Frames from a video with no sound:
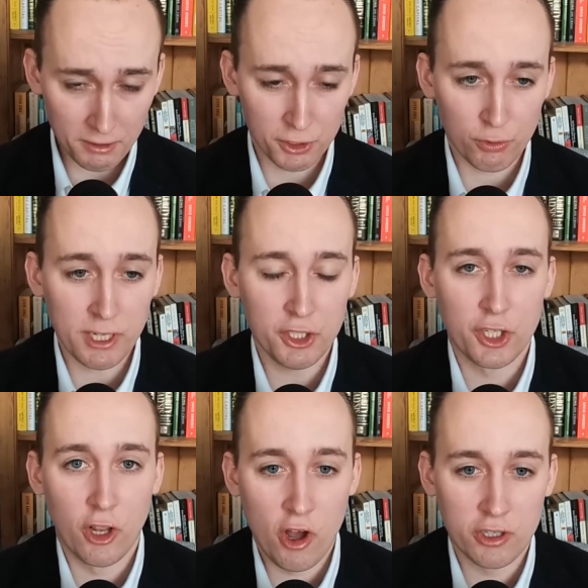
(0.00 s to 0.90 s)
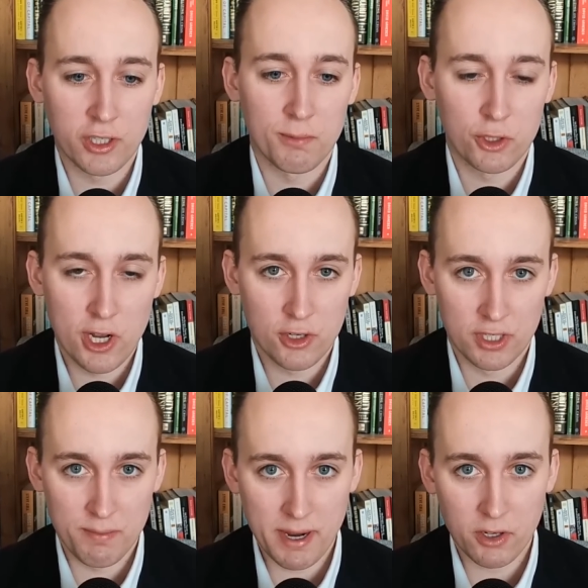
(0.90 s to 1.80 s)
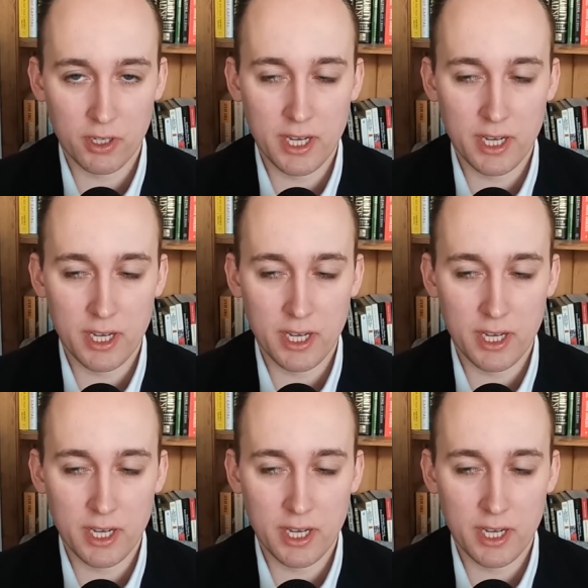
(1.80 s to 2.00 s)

duration, long-term treasuries. Michael,